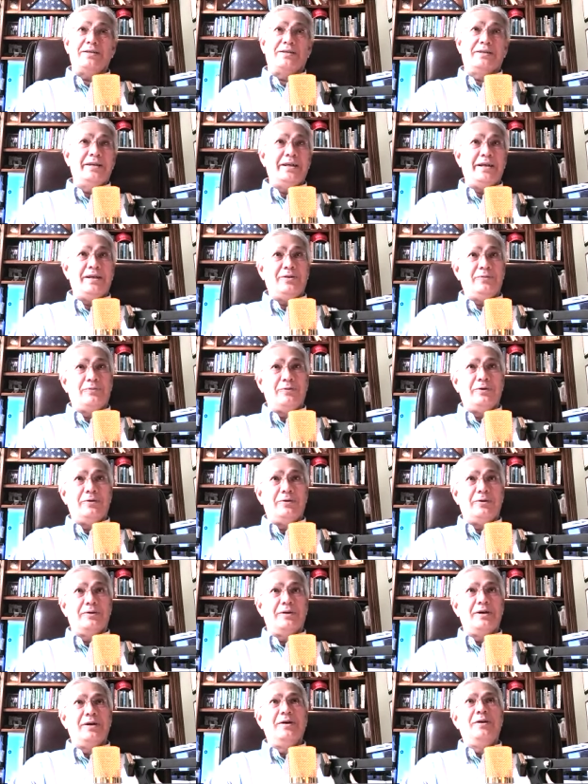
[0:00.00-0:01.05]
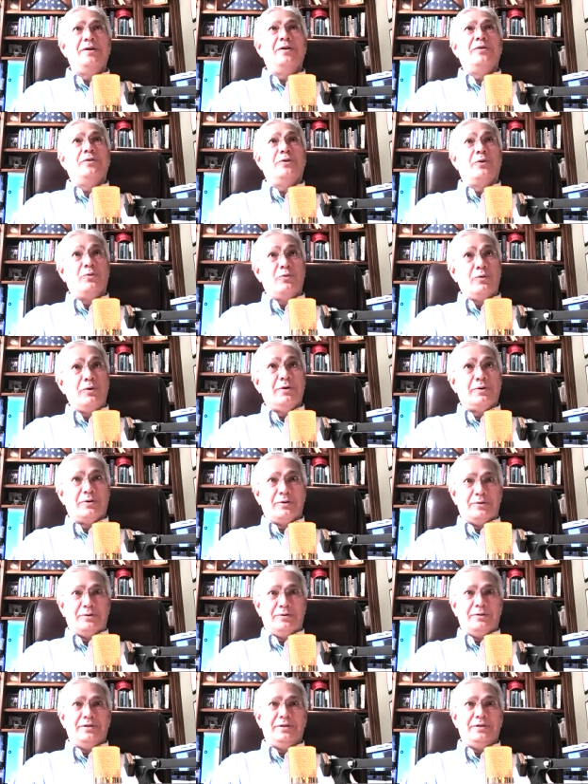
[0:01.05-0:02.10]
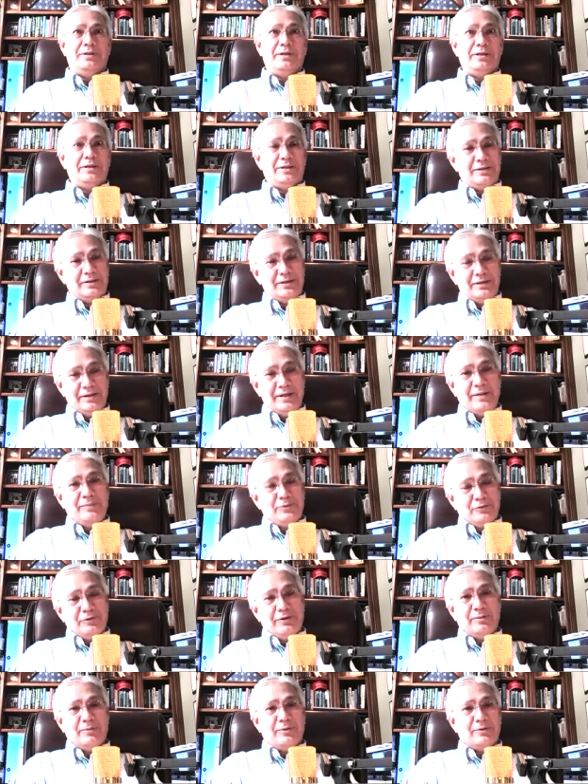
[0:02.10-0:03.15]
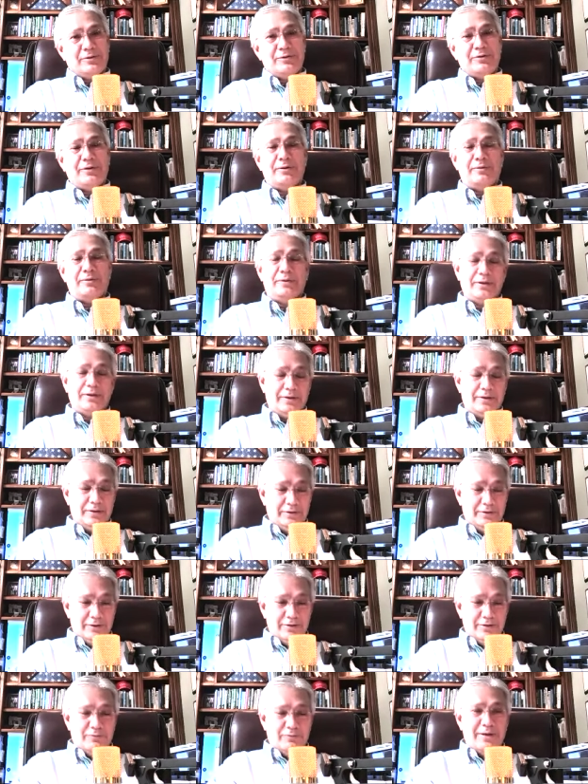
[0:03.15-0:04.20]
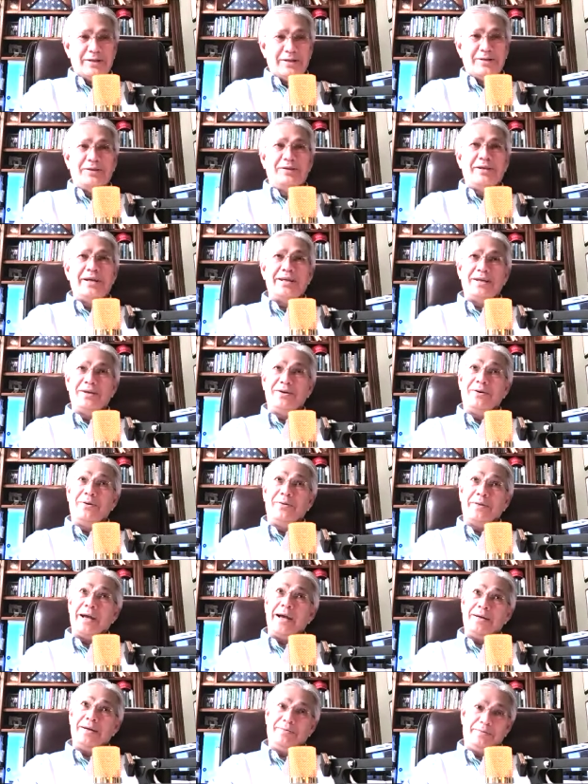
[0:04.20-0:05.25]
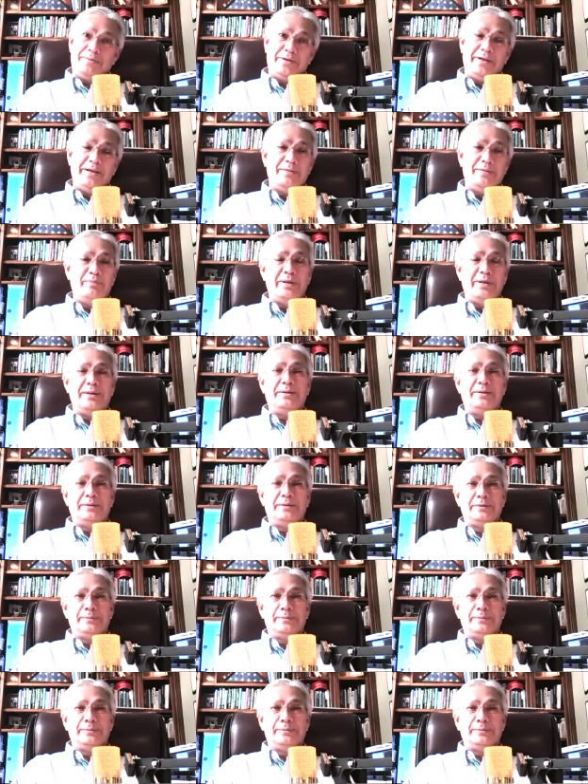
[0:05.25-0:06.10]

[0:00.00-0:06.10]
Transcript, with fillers: us leading the world, the world is in deep trouble. So just wanted to let you know that tidbit.